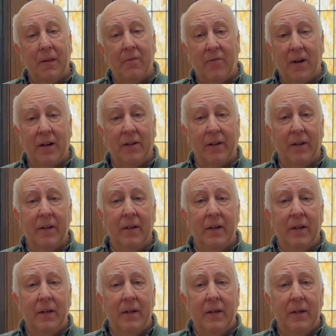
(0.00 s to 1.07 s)
Finally,
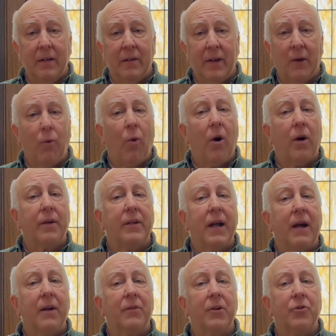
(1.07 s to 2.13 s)
they walked
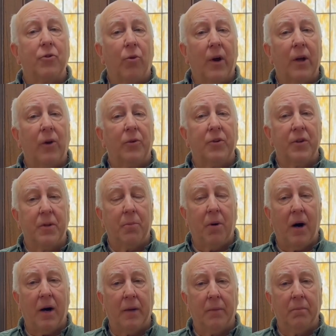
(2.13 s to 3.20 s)
down the trail to the
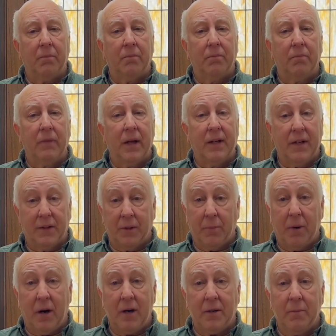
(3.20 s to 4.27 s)
bottom. And at the
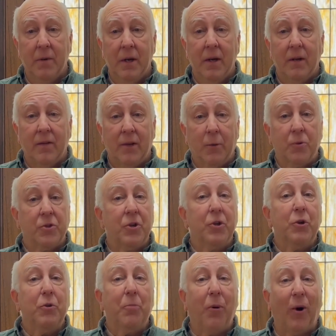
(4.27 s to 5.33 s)
bottom, there was a
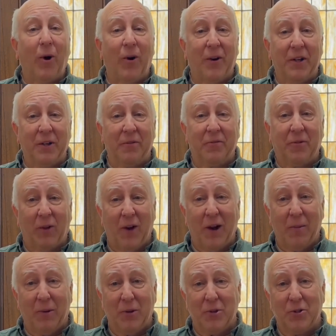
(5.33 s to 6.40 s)
new party of
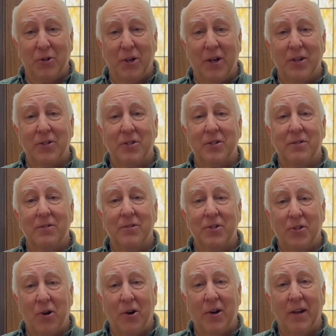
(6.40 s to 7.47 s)
climbers just
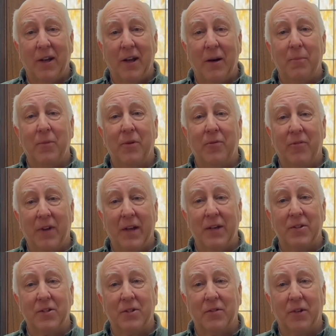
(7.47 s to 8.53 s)
starting up the
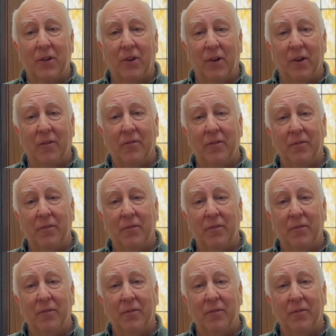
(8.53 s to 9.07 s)
face of the cliff.